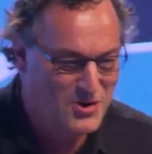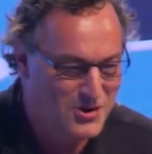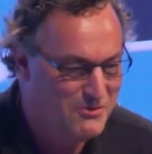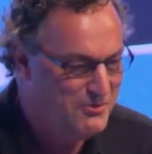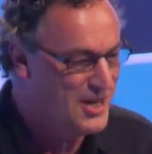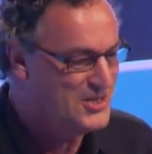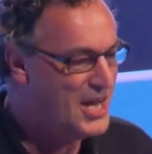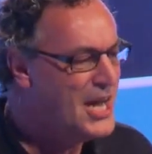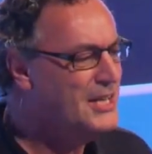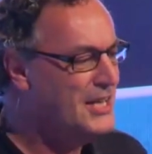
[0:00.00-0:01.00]
a lot of things.
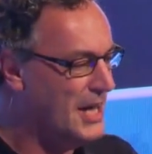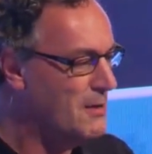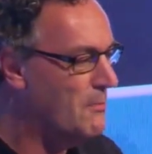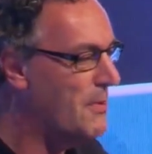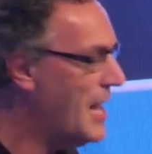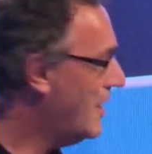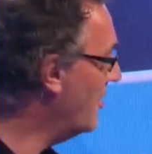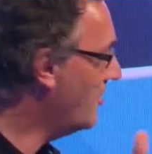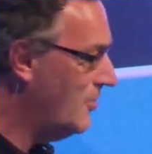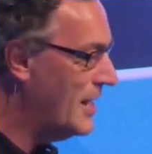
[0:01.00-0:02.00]
It can
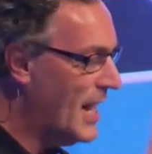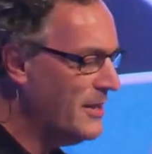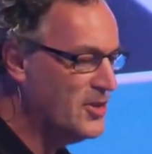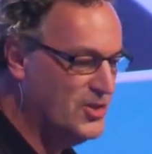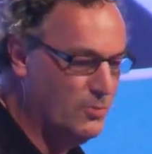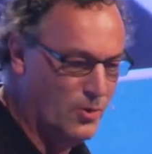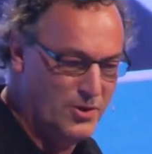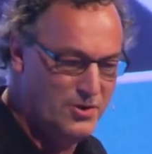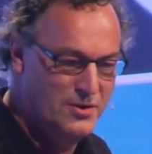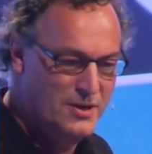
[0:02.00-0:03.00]
make green energy
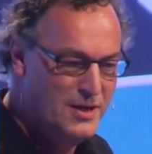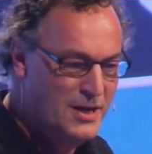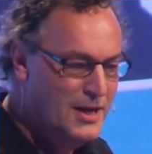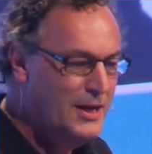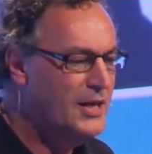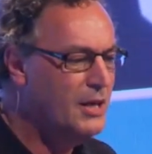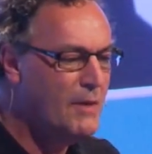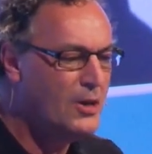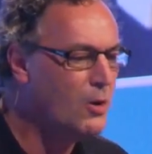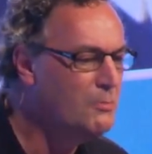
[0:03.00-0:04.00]
work. It
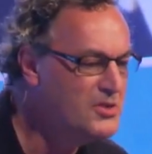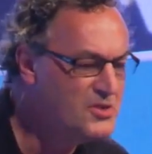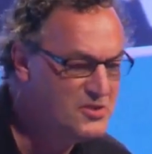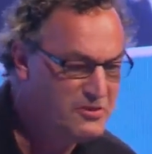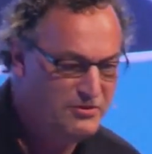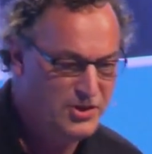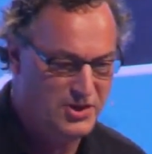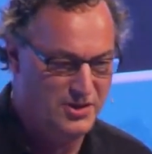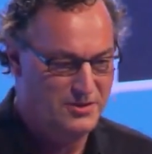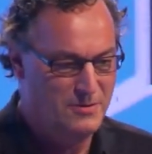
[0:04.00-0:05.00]
can make our businesses
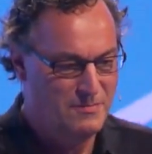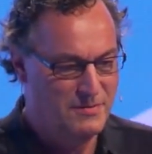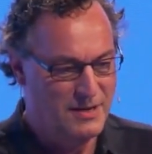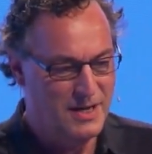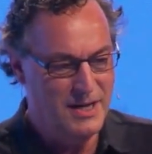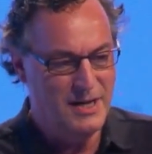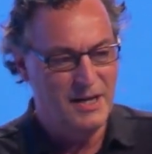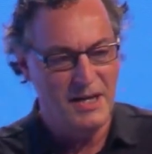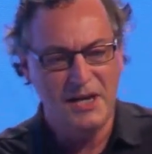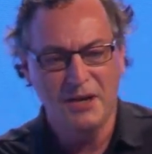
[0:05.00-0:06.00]
efficient.
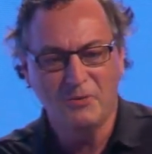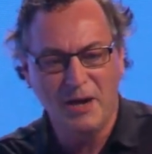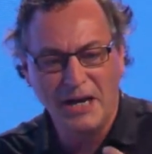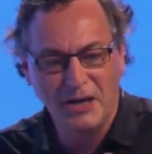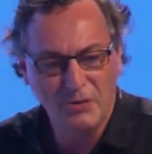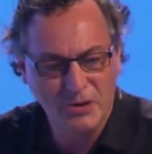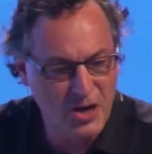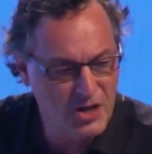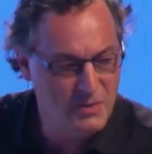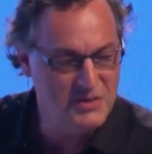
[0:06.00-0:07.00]
It can create new
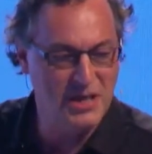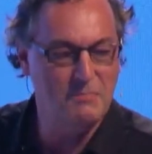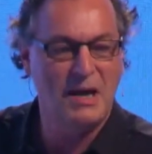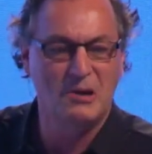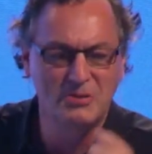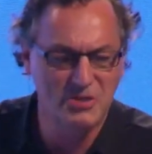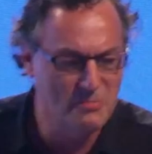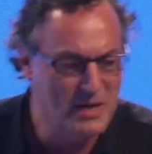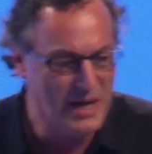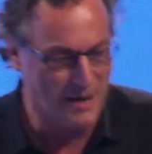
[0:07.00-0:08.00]
economies. It can make lots
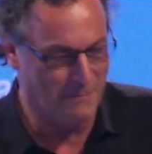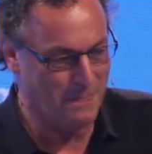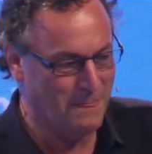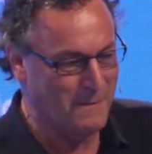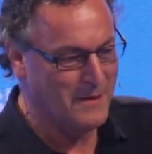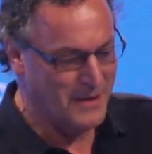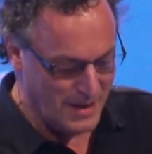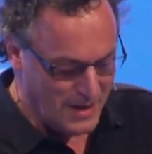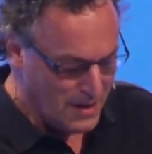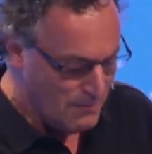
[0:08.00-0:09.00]
of money.
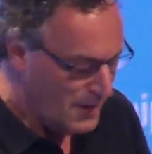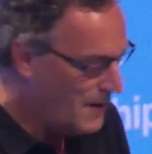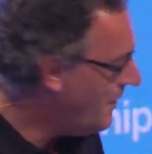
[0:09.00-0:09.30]
But